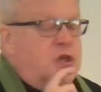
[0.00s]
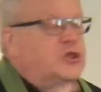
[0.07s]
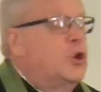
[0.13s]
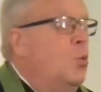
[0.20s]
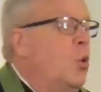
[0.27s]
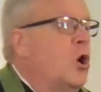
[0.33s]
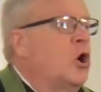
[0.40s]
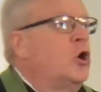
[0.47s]
the
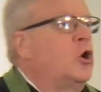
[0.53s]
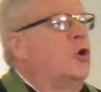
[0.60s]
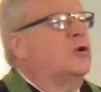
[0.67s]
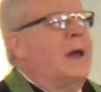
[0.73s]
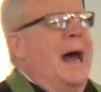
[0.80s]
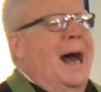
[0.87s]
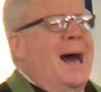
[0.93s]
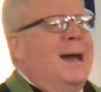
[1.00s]

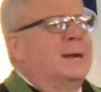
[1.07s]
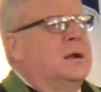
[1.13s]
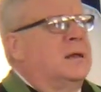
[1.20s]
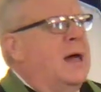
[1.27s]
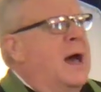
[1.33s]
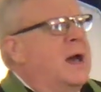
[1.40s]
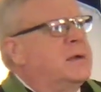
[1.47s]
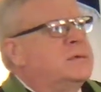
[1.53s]
world
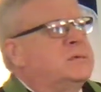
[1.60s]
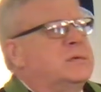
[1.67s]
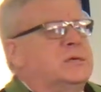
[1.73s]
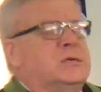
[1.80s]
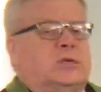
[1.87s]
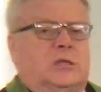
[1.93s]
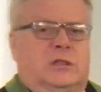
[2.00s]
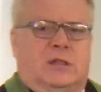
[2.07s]

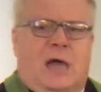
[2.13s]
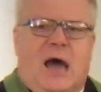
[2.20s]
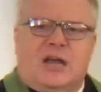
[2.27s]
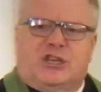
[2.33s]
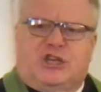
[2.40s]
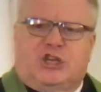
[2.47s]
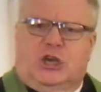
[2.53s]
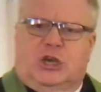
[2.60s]
idolizes
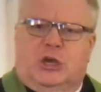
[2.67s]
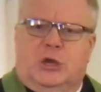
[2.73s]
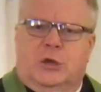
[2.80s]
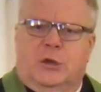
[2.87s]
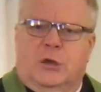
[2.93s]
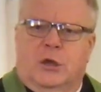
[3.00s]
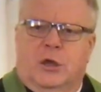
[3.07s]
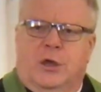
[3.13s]
logic
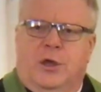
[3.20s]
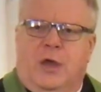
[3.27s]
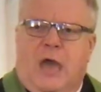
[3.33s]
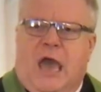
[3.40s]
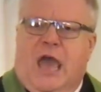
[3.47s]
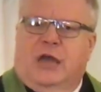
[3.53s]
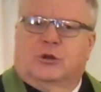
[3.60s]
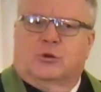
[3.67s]

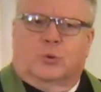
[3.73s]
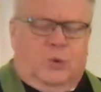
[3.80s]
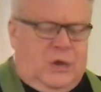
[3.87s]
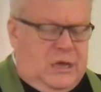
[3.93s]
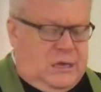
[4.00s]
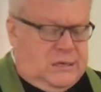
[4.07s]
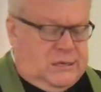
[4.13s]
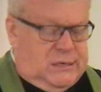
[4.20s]
and
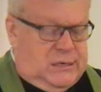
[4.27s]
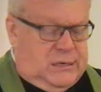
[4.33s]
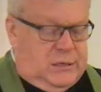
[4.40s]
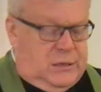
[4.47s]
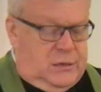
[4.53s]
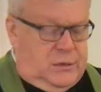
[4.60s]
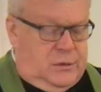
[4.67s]
reason.